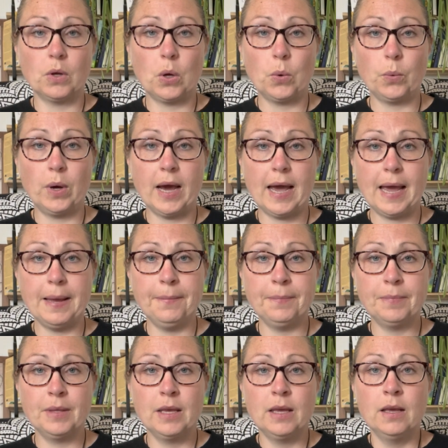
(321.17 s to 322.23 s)
Okay,
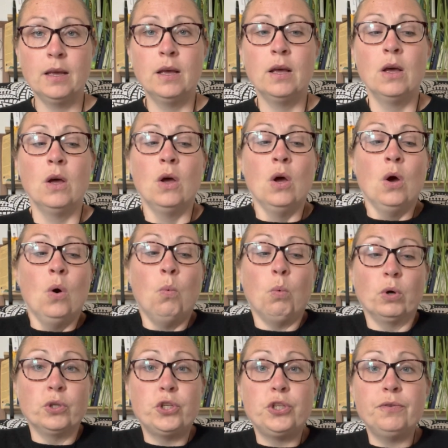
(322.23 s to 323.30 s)

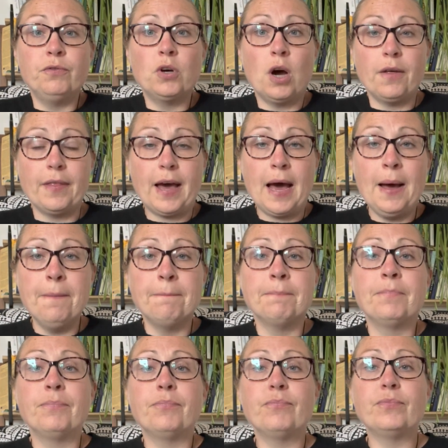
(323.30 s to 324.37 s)
once you've got that,
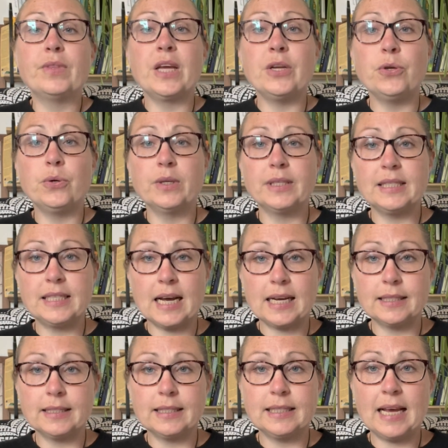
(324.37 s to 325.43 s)
then you can
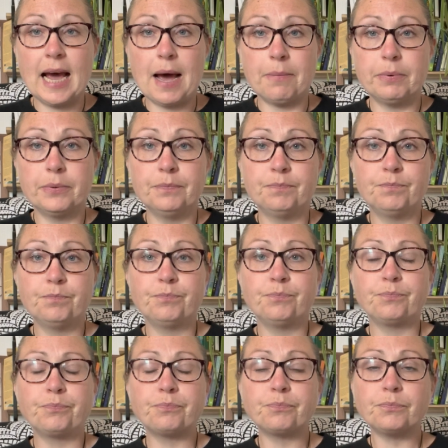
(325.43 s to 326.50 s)
start to tap.
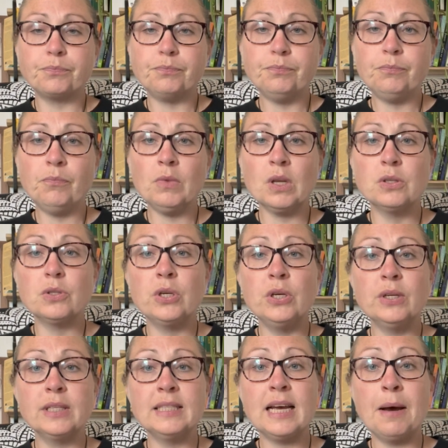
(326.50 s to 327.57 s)
So you're
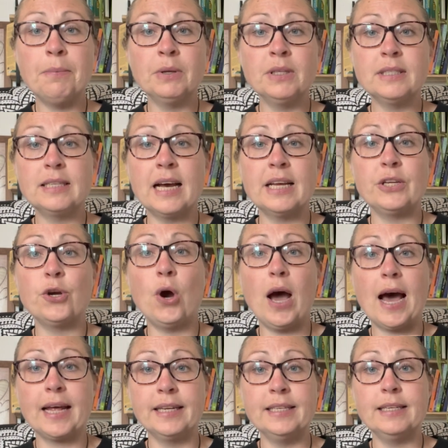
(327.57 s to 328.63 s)
going to tap on the side of your
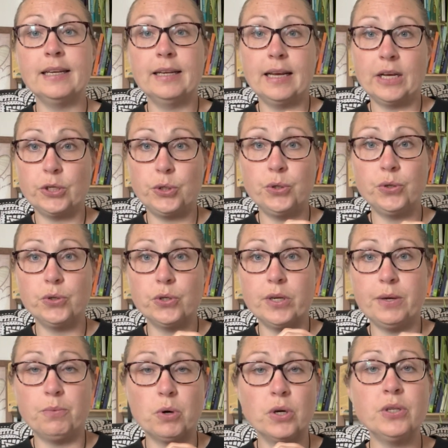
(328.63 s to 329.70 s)
hand as you usually
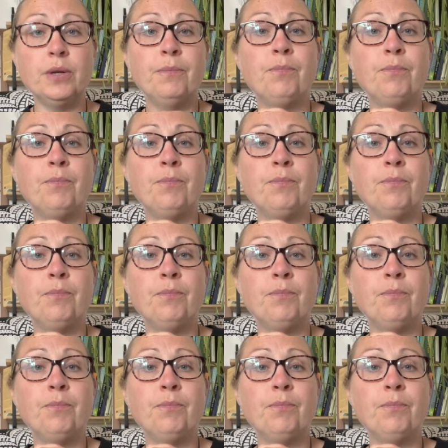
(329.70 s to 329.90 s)
would.